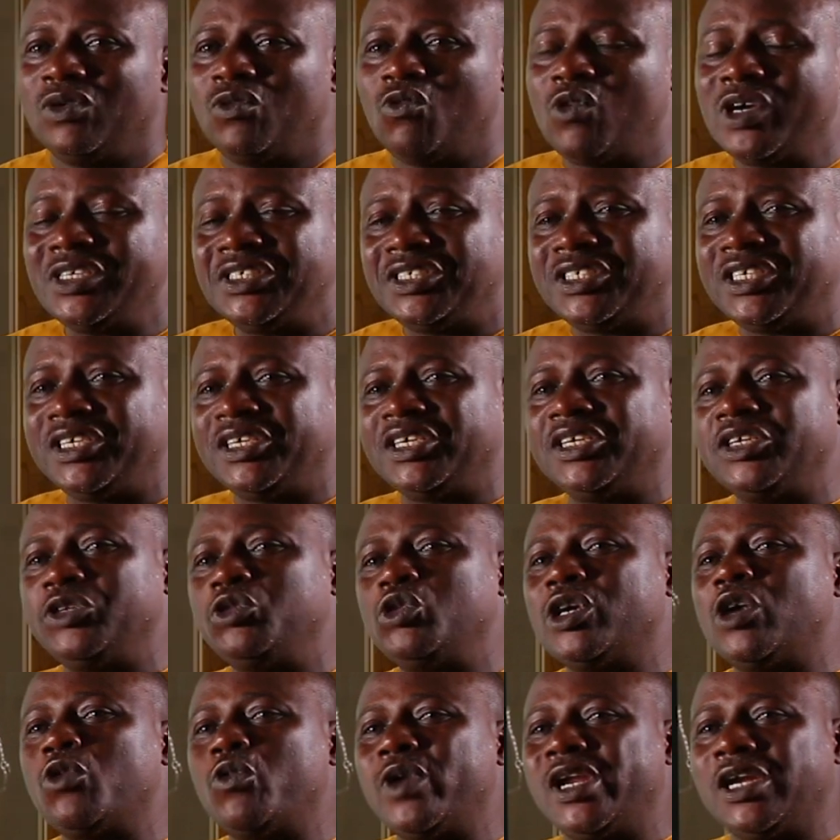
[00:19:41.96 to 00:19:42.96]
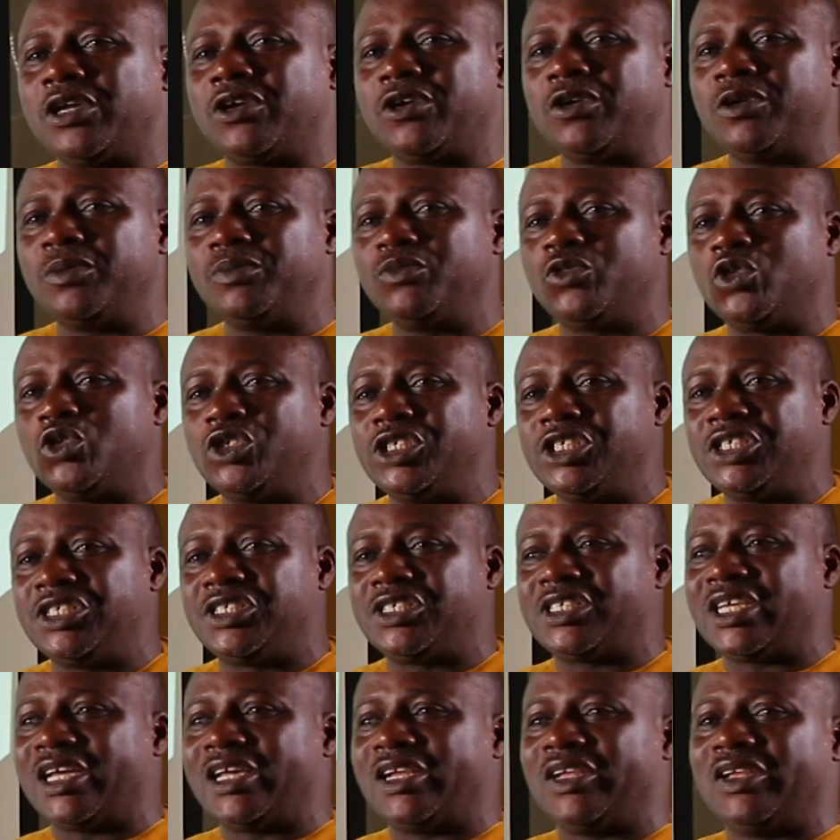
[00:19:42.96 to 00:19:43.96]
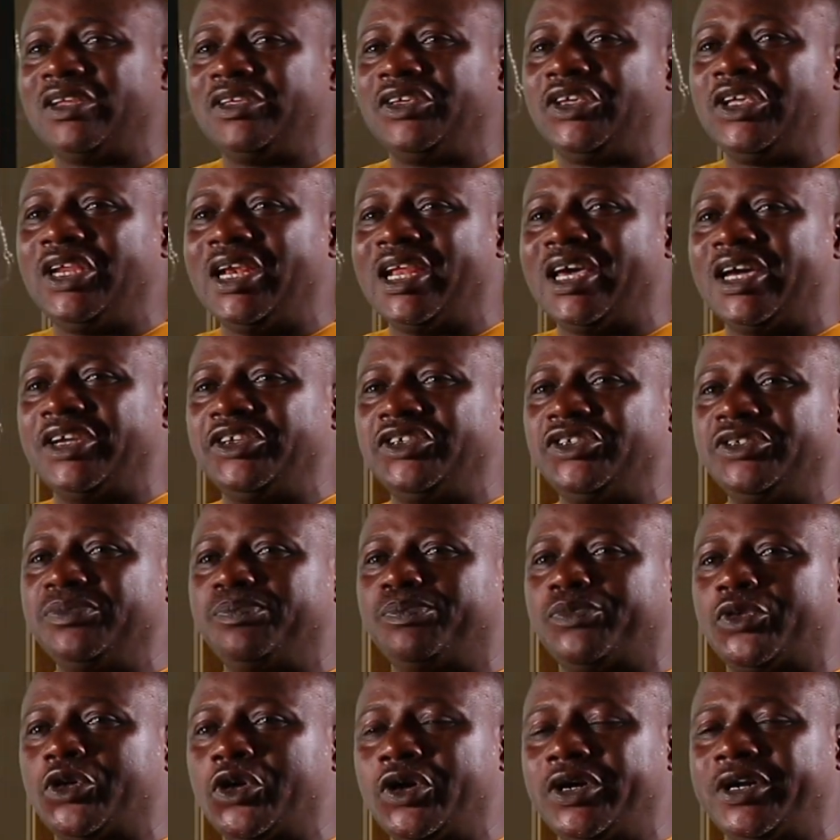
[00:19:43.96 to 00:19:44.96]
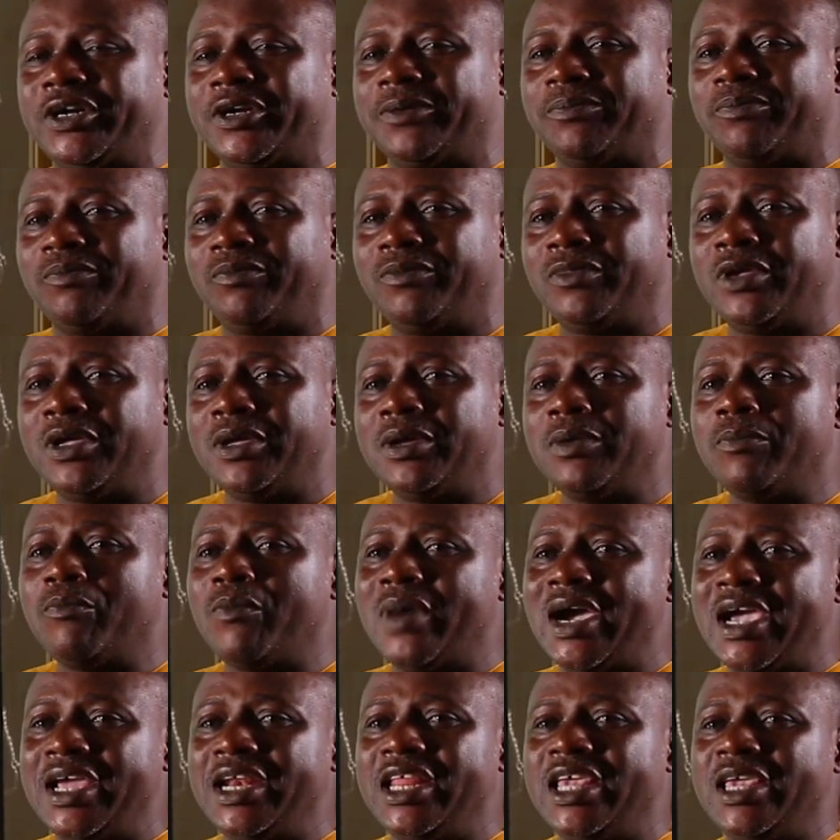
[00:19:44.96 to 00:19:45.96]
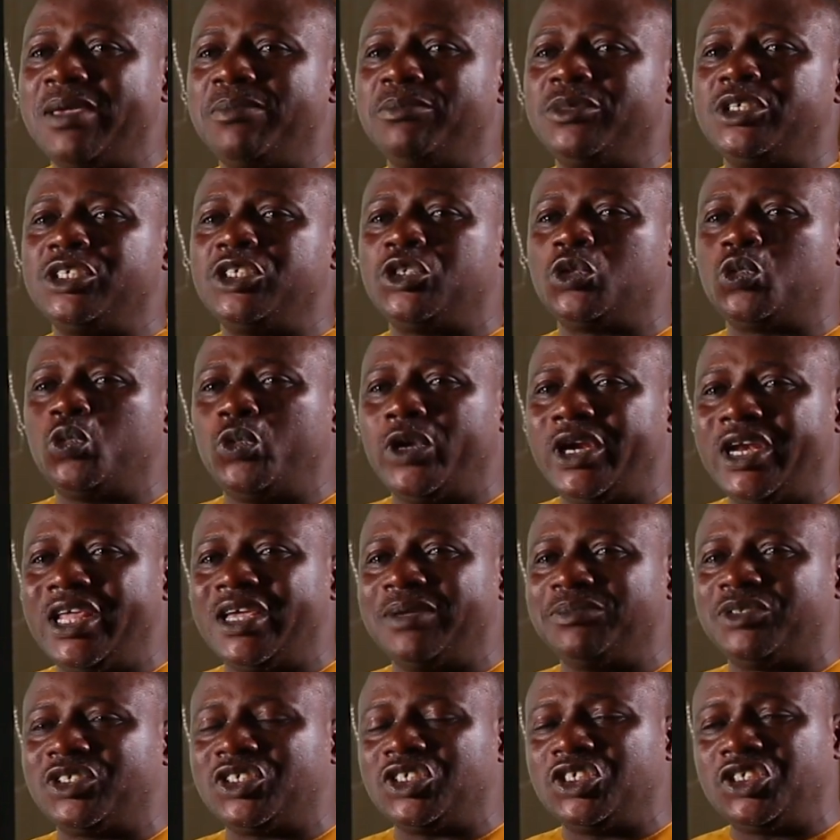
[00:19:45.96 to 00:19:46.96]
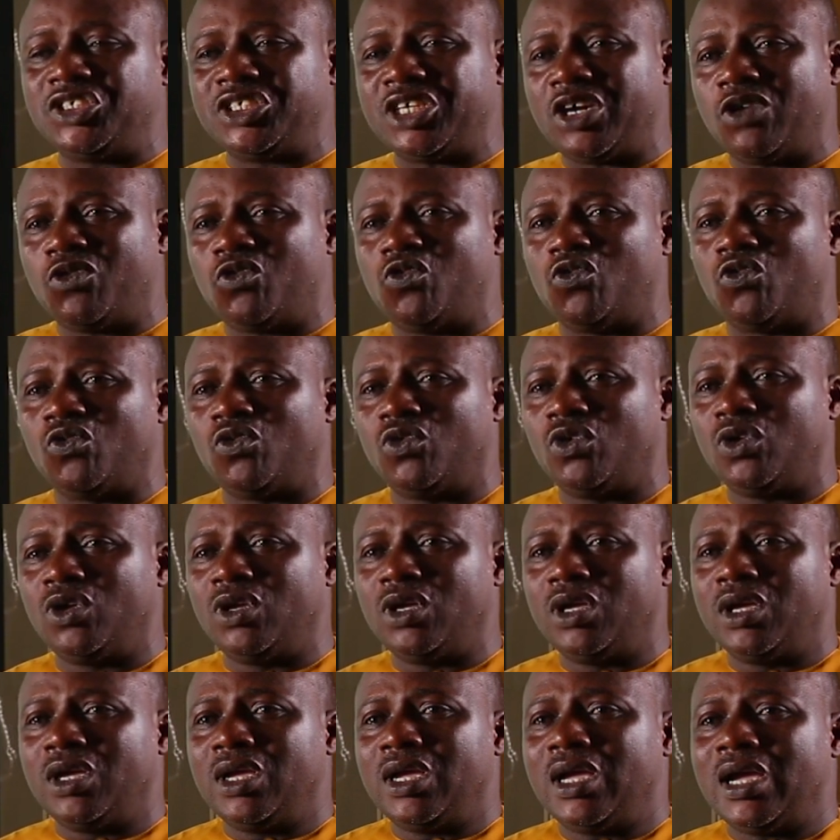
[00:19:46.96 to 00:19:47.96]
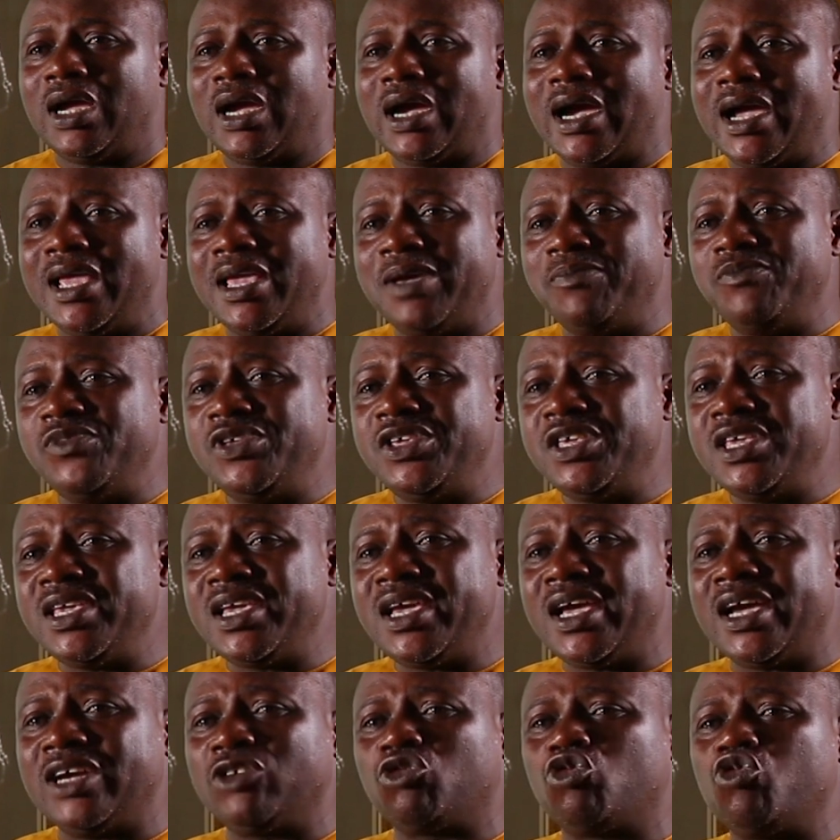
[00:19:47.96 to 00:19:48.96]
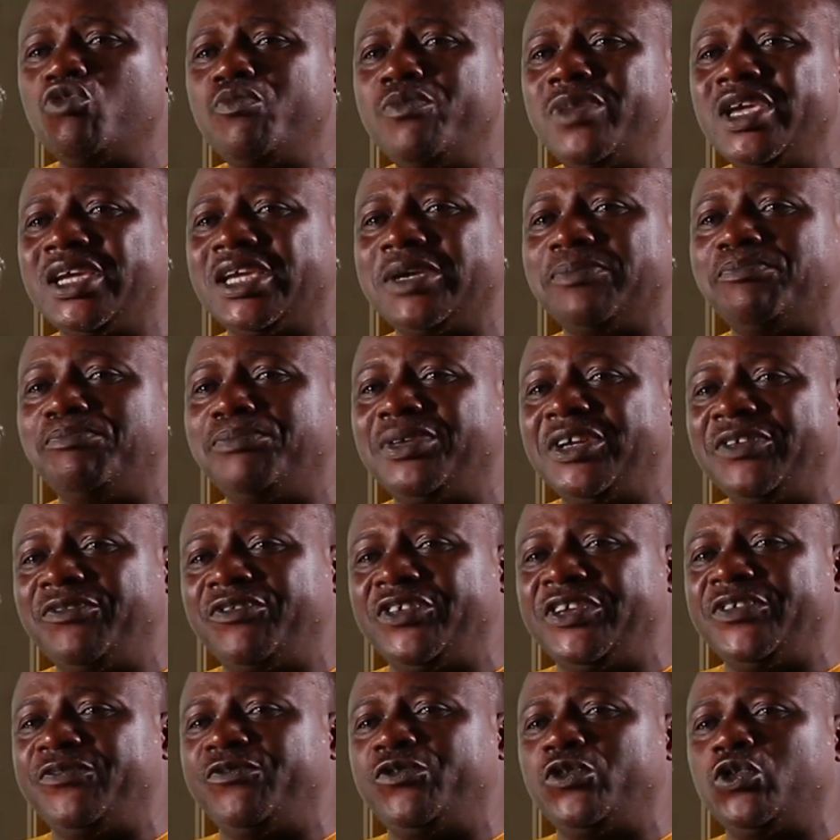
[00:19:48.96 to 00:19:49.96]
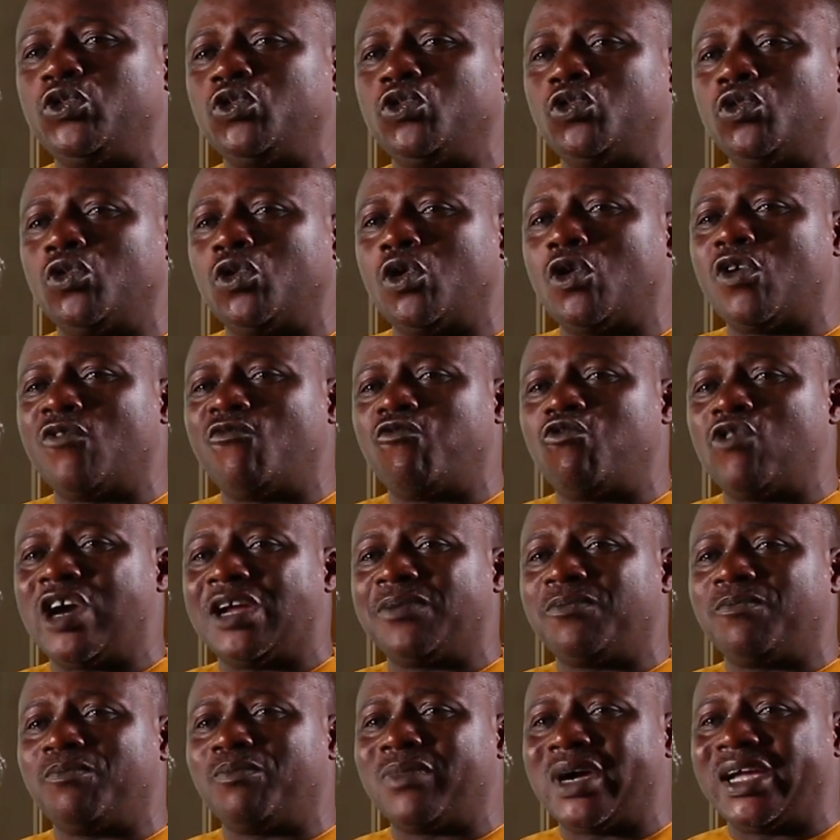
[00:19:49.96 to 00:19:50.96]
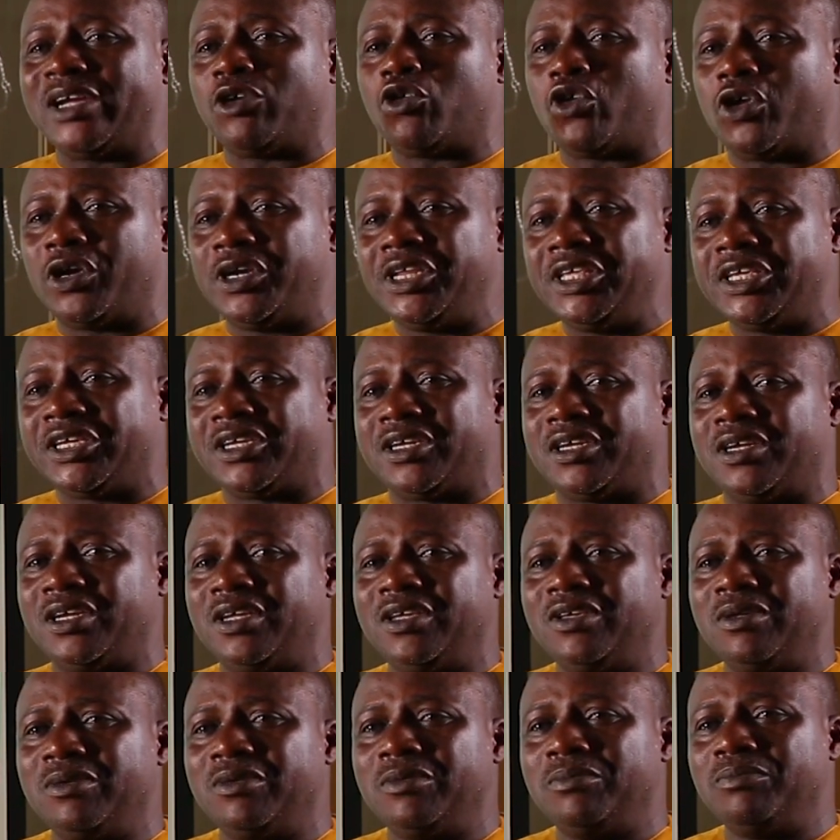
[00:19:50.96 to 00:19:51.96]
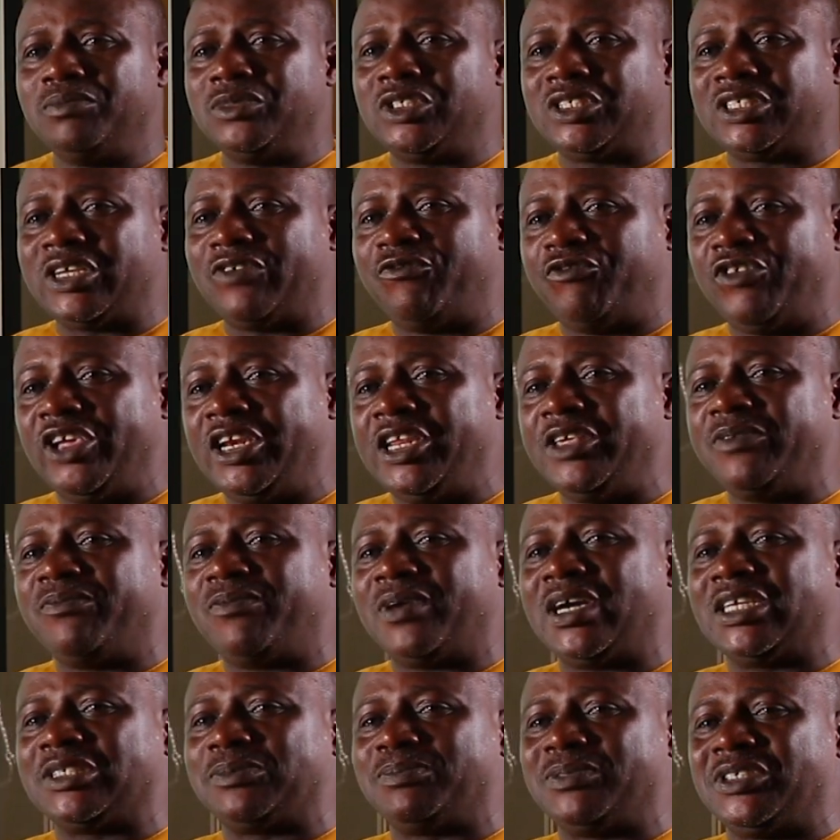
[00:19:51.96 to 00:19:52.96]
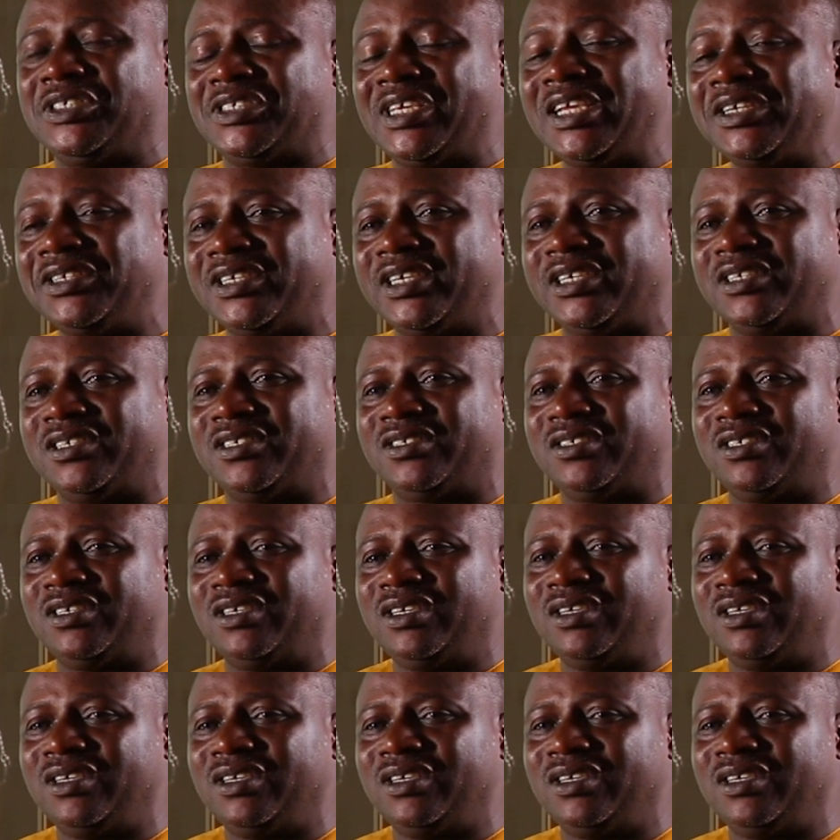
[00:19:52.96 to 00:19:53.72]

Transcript: Once again, you are welcome to this e-learning program. My name is Williams Ishaku. I am here to make a brief review of what my colleague, Mr. Philip, has presented